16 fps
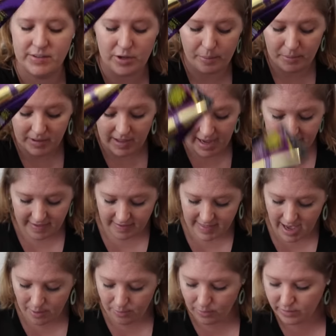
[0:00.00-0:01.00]
So I'm glad that
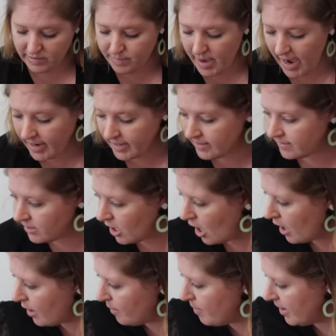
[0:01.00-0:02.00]
that one was back in stock.